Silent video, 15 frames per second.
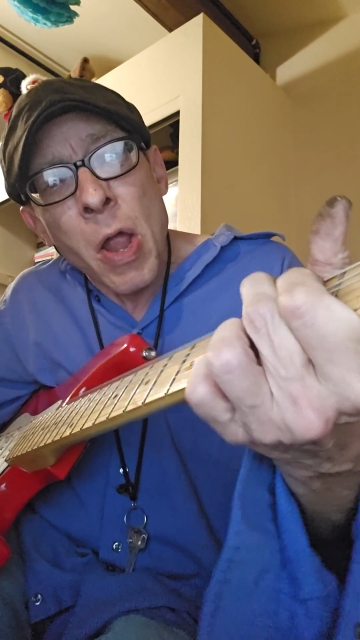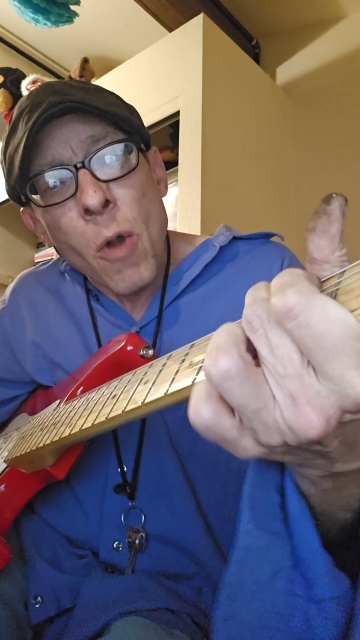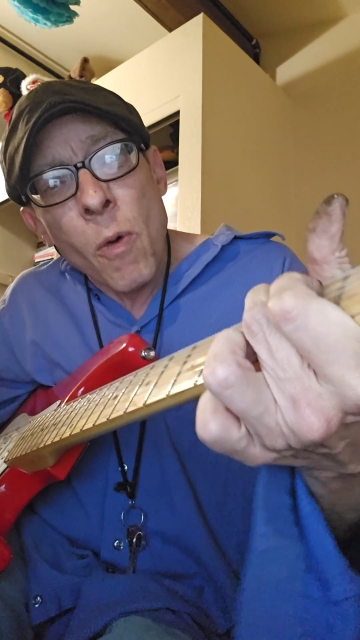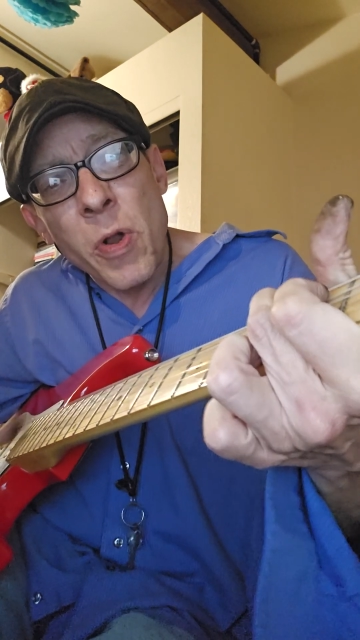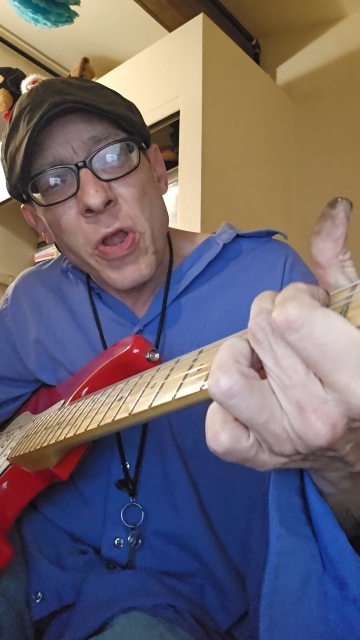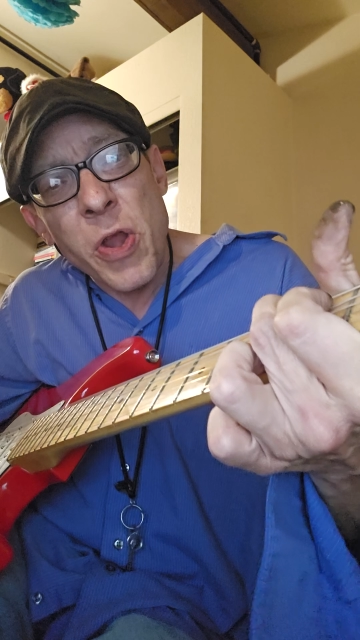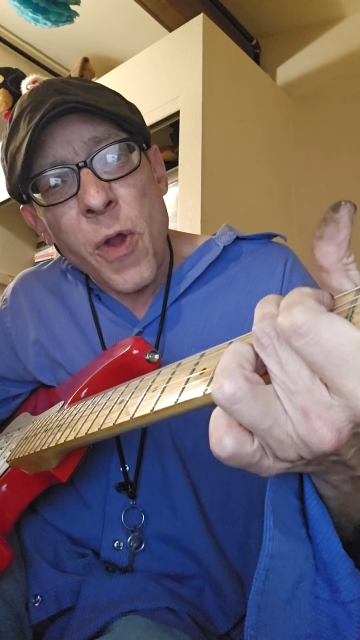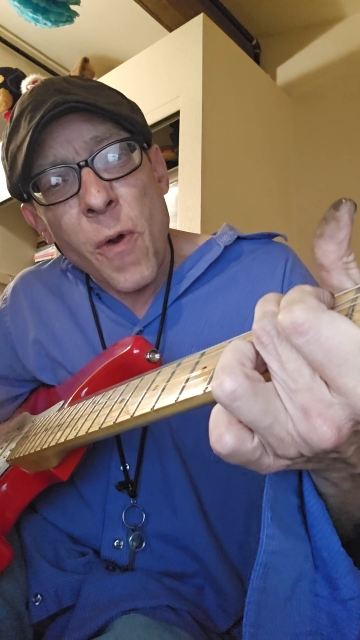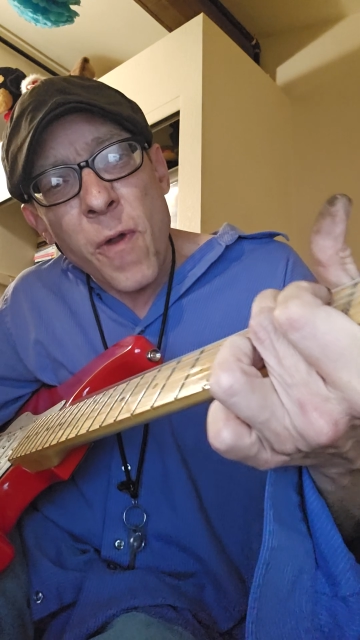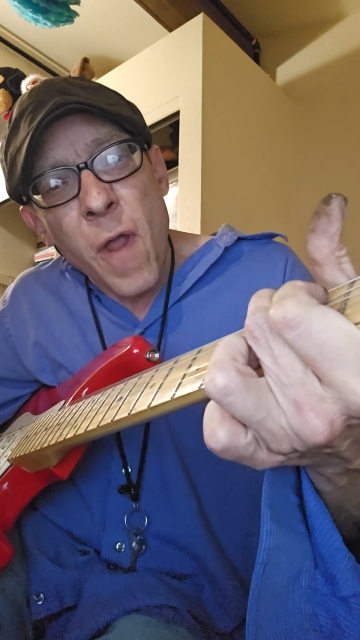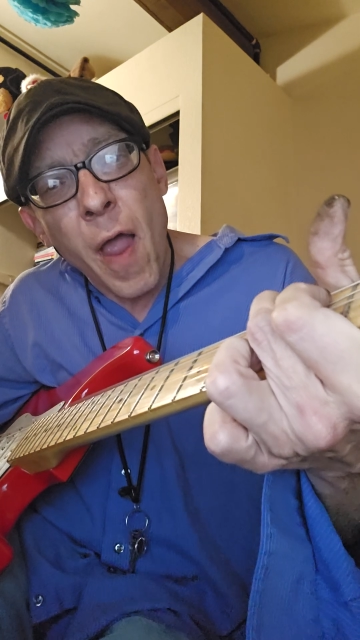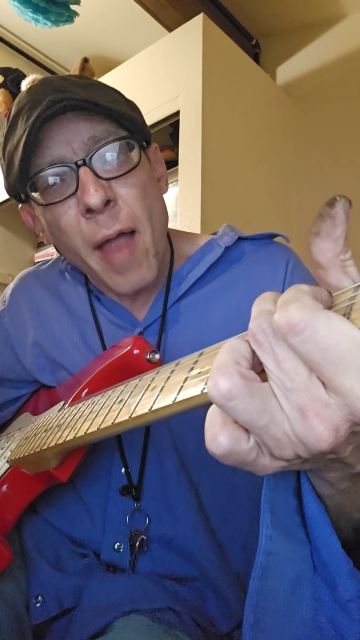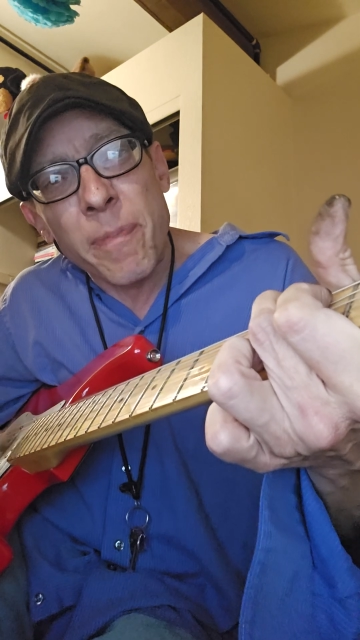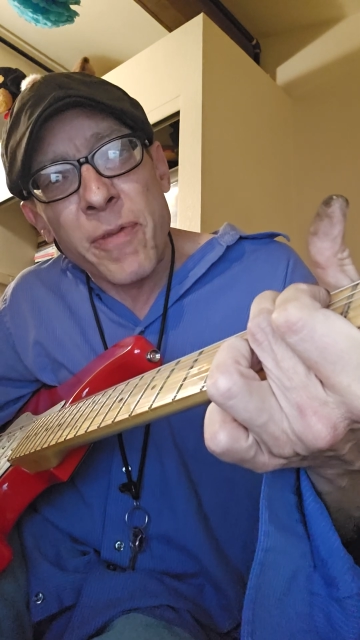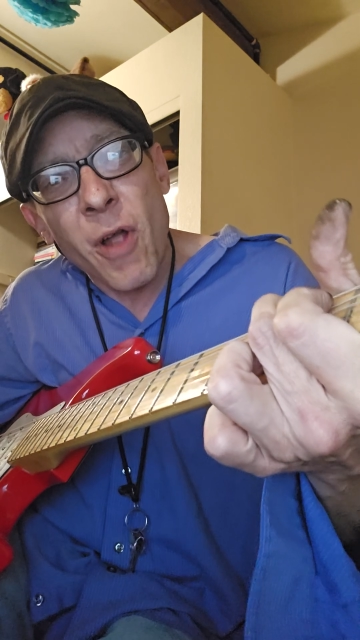When you
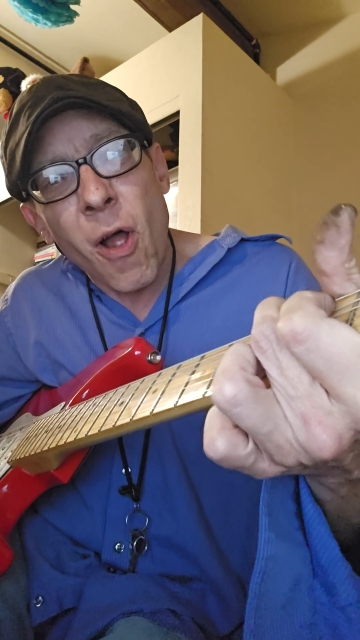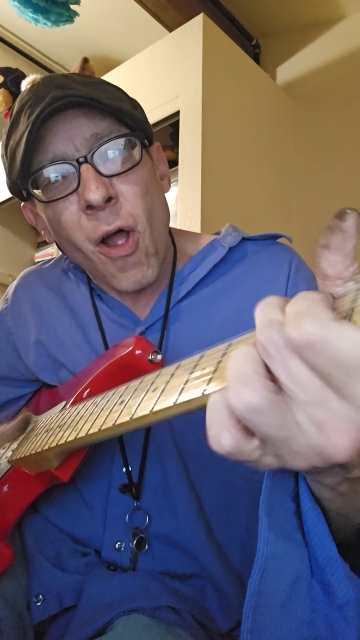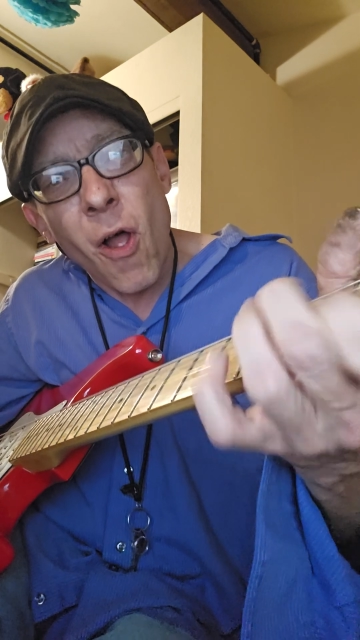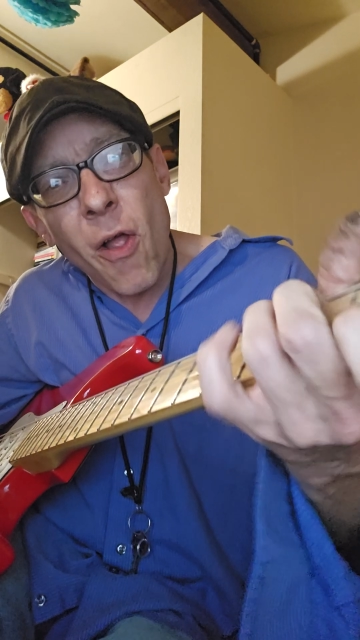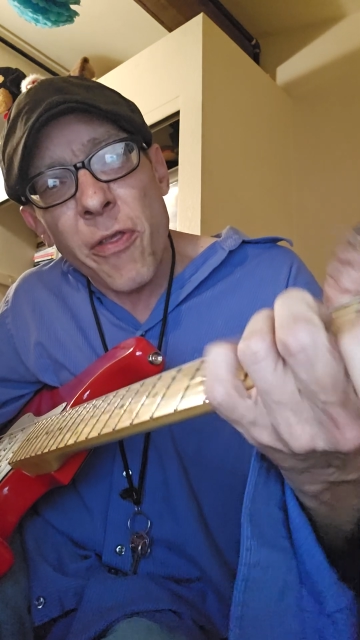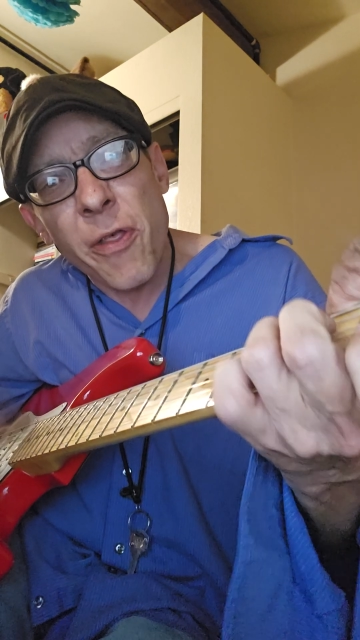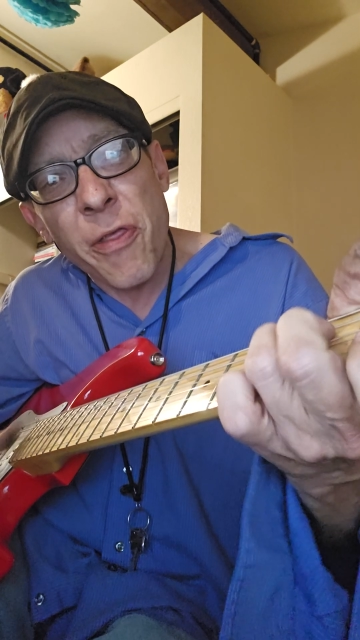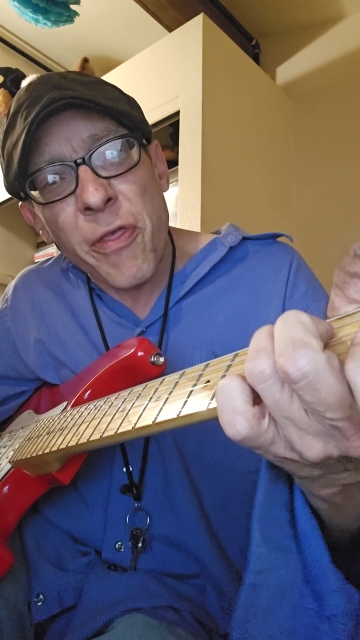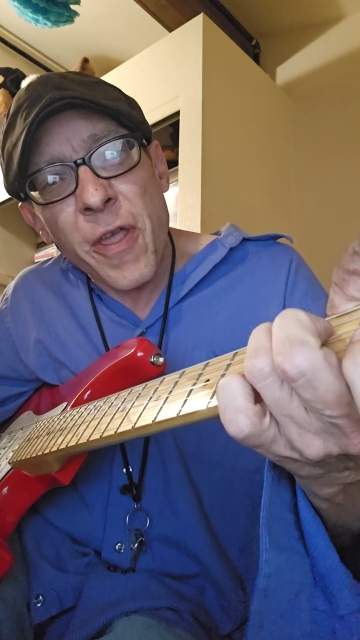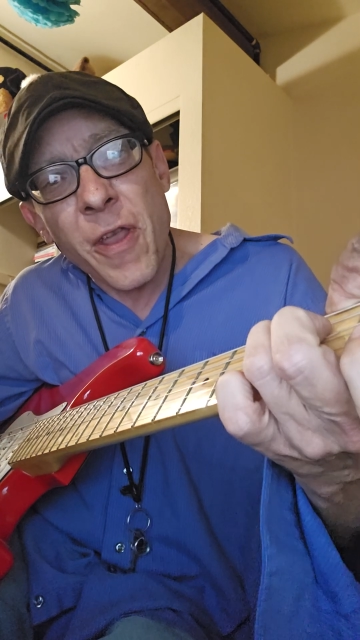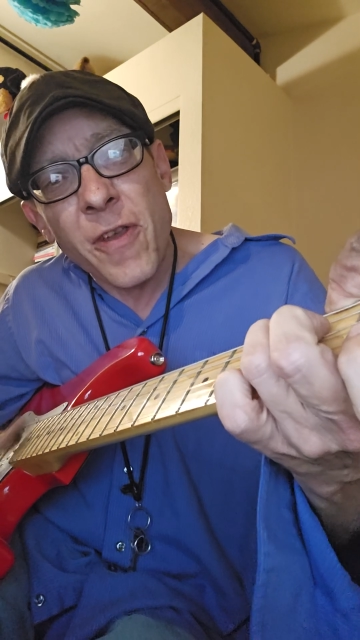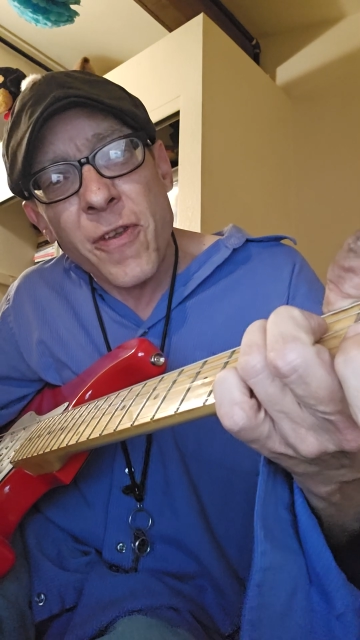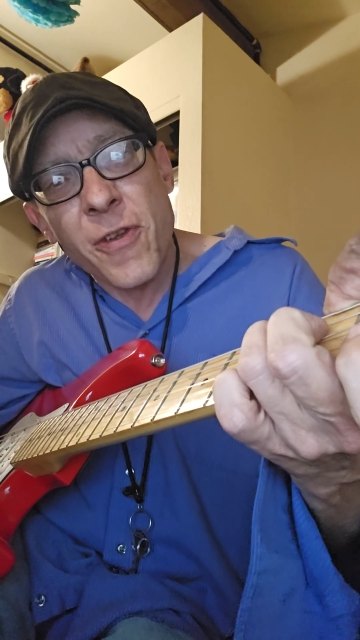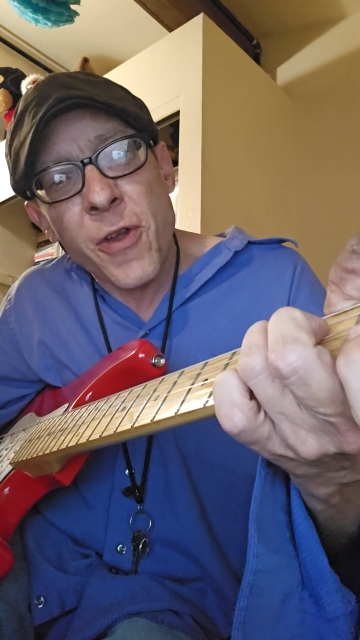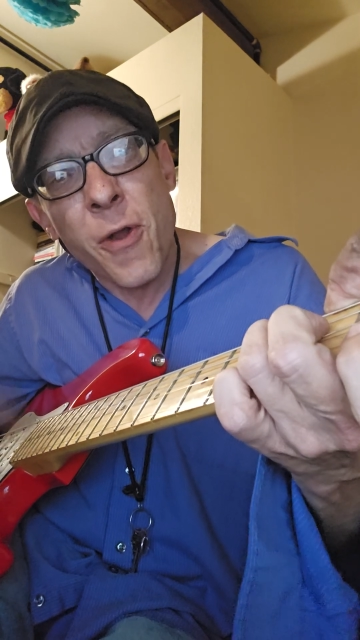kept all the
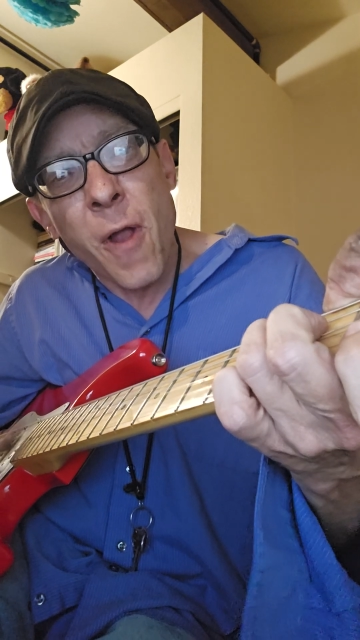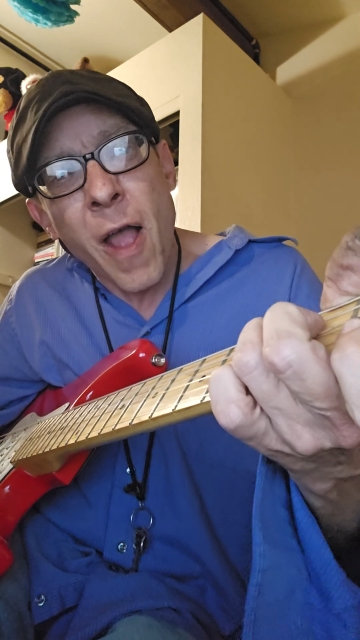things you